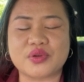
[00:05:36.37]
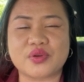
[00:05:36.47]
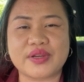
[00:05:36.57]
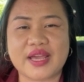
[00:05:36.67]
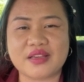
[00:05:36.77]

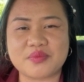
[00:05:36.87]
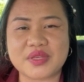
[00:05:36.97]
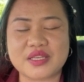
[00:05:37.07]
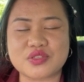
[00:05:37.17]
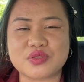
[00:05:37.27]
connect
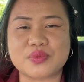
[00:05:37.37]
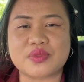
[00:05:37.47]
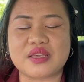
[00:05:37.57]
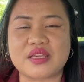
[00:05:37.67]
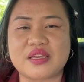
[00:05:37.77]
me to
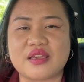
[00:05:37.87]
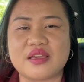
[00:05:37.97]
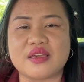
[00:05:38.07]
the